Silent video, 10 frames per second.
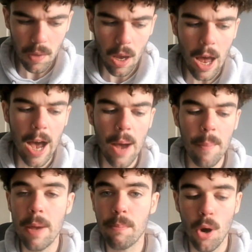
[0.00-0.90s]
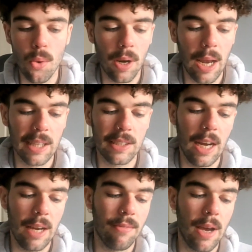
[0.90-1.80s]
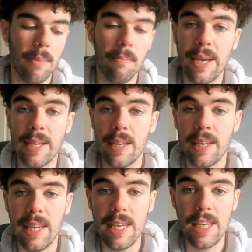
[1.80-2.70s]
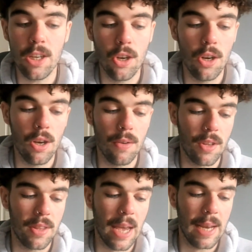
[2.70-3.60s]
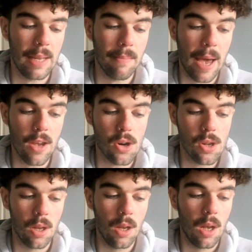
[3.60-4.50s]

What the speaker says: It broke last night via Mike Keegan of the Daily Mail.